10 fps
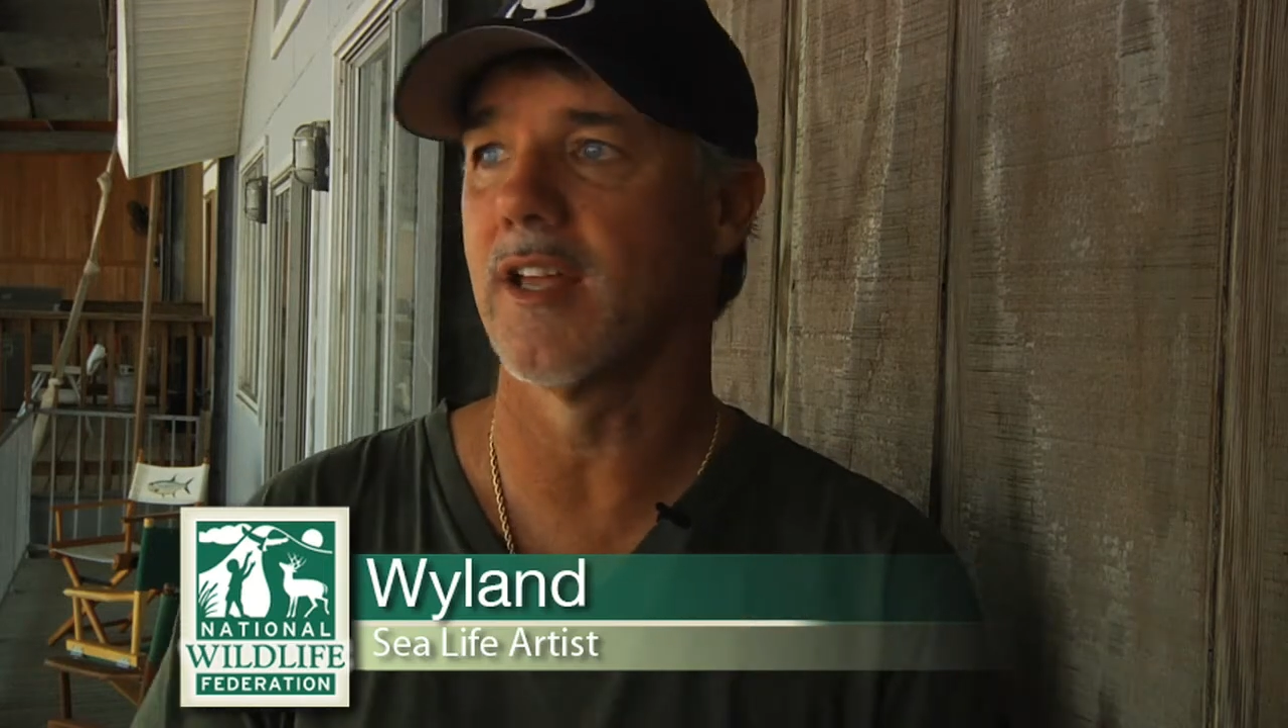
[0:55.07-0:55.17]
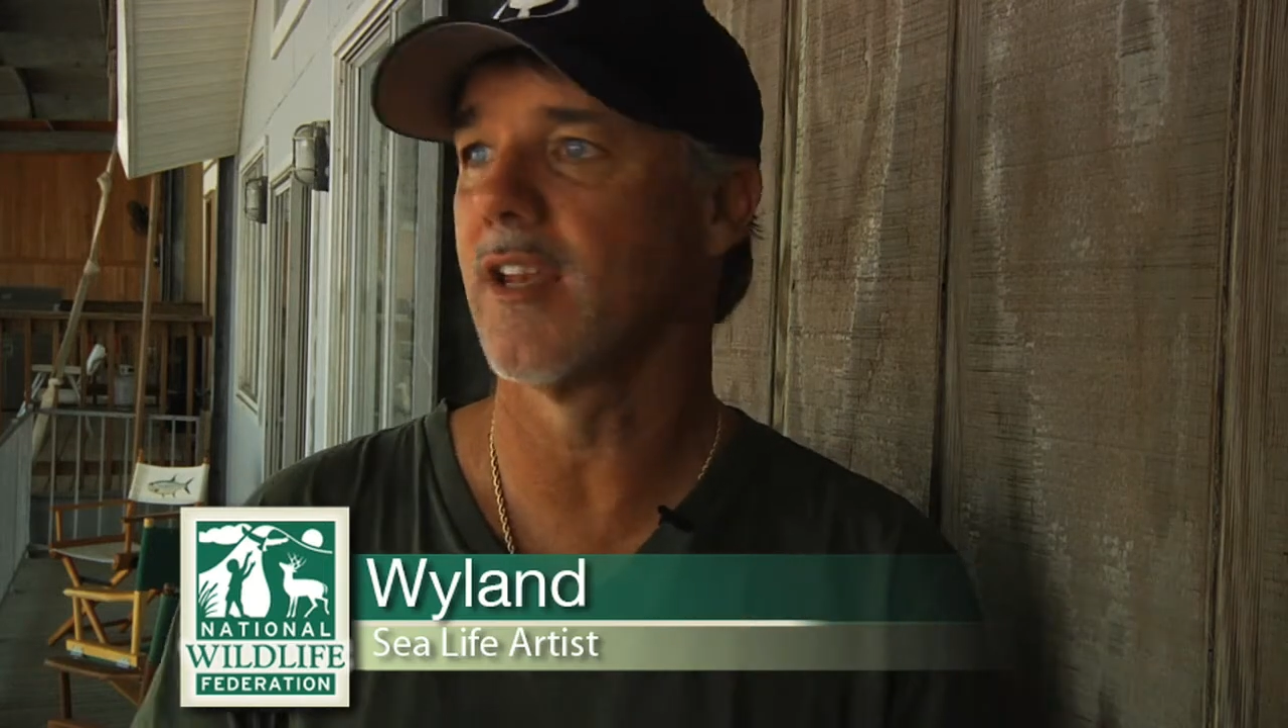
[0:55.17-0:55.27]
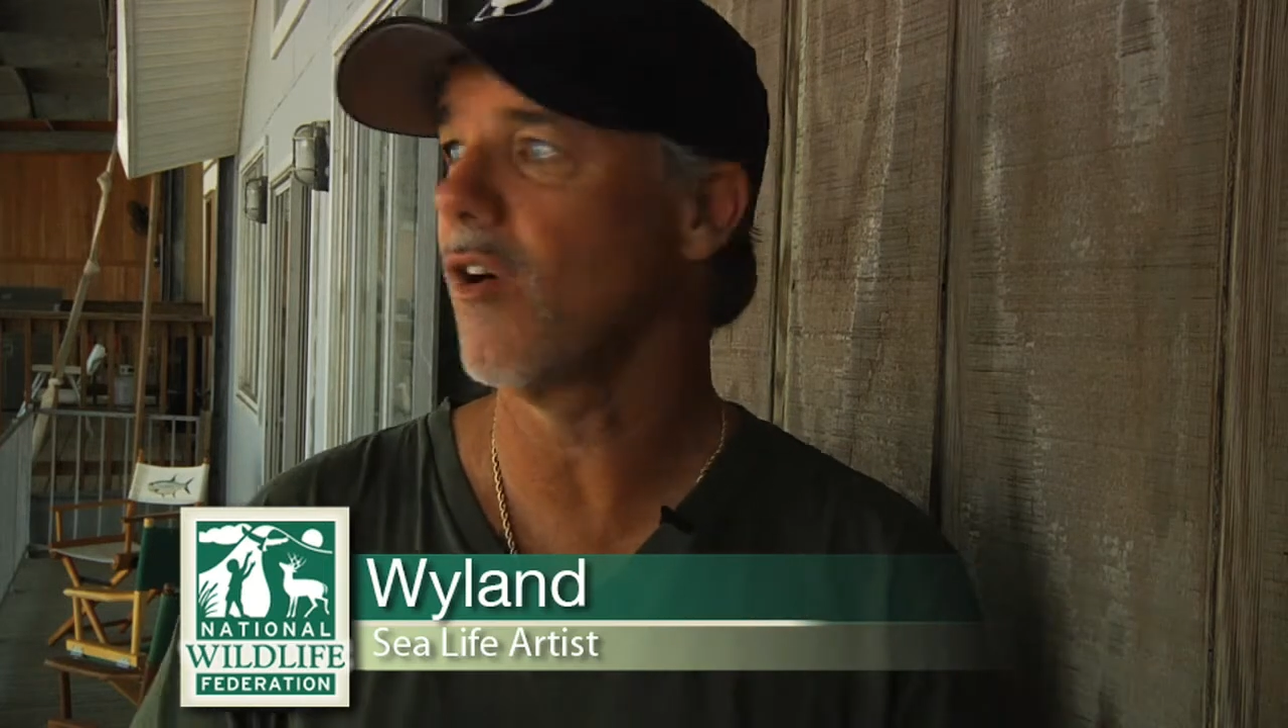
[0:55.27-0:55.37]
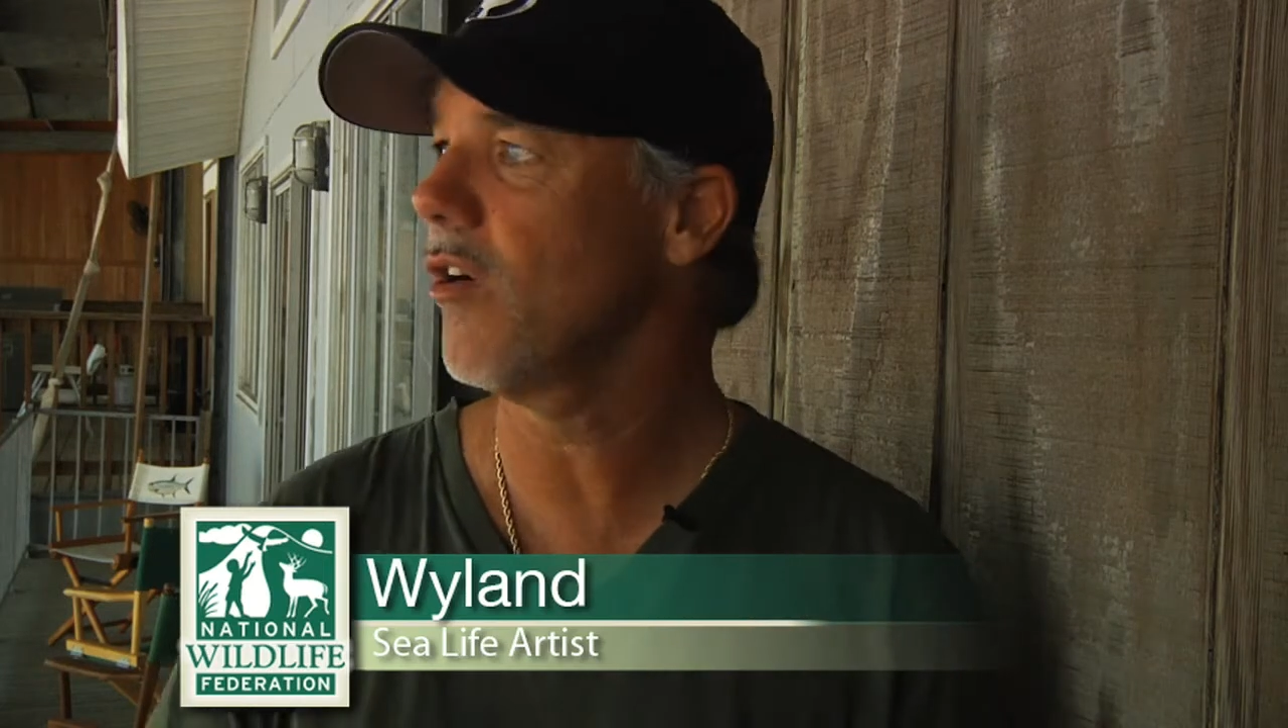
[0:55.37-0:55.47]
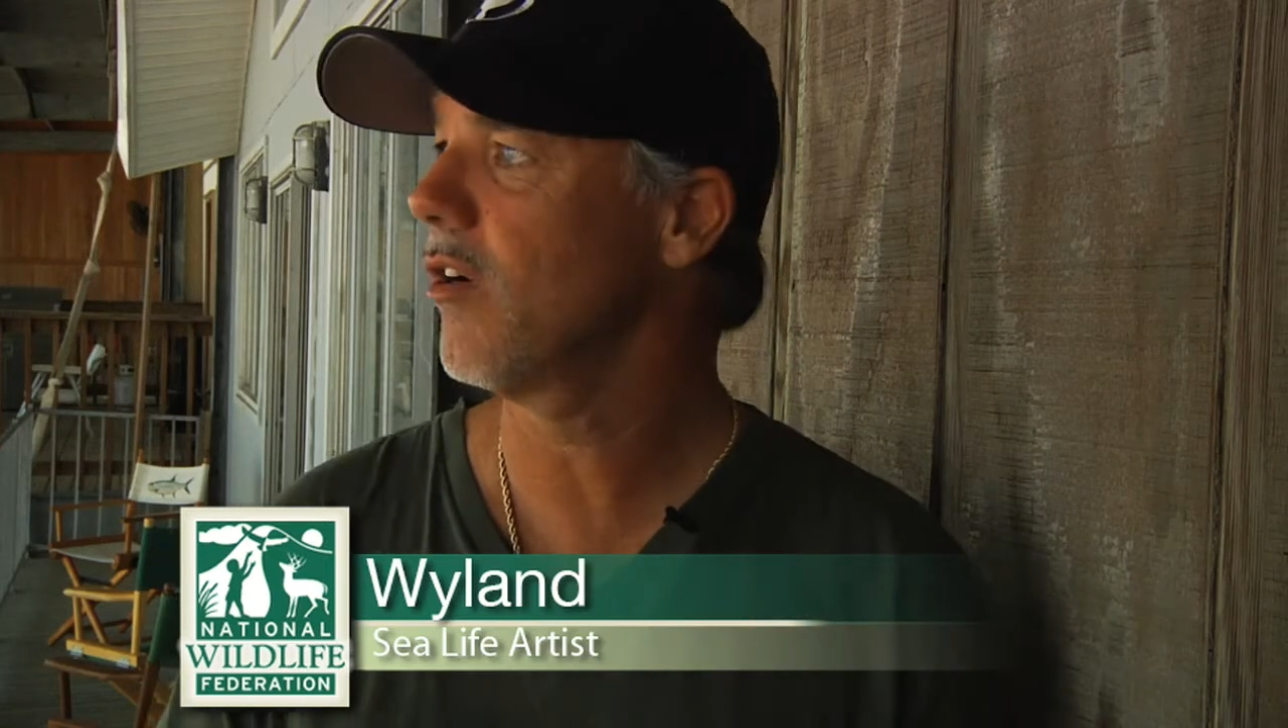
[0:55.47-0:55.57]

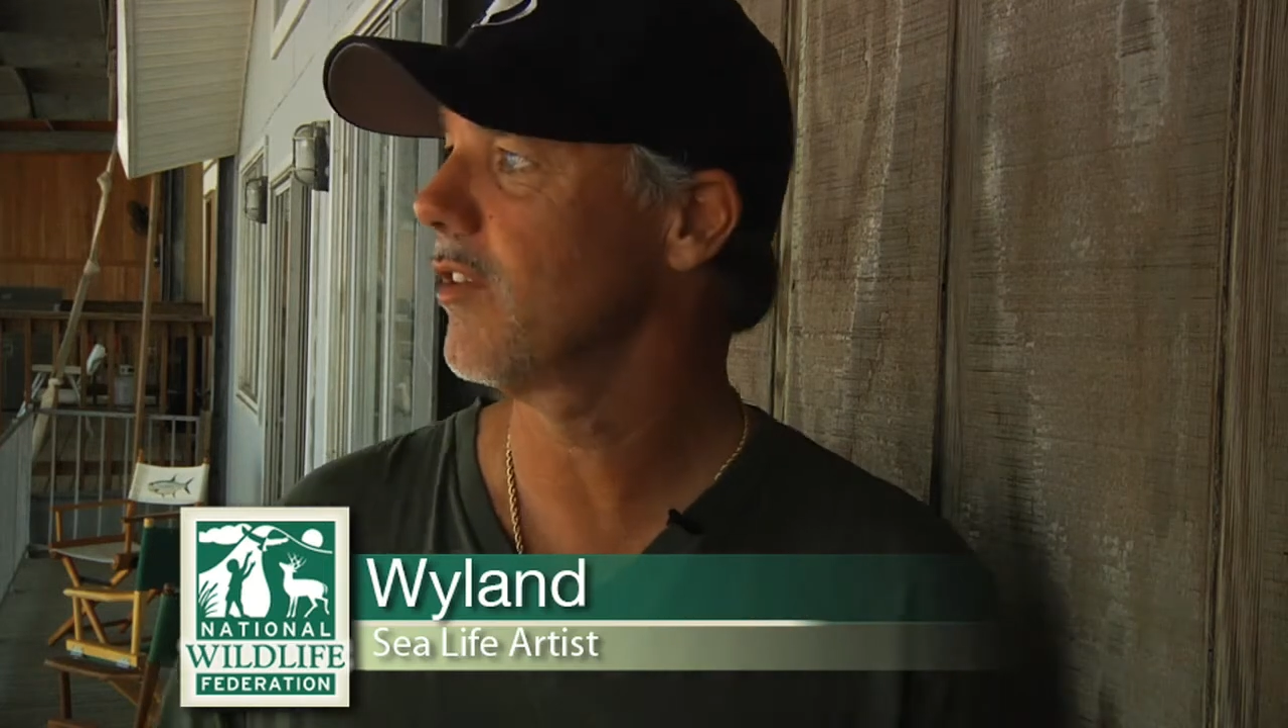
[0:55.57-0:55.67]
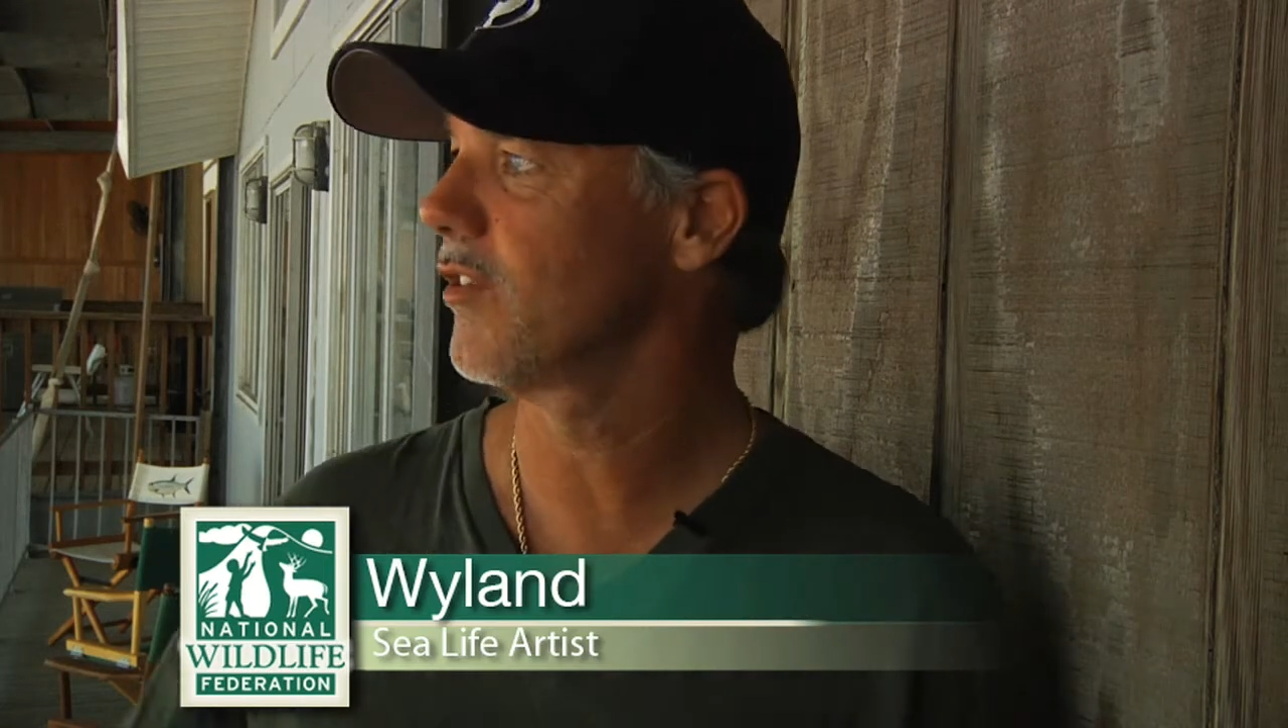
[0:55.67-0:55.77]
and oh,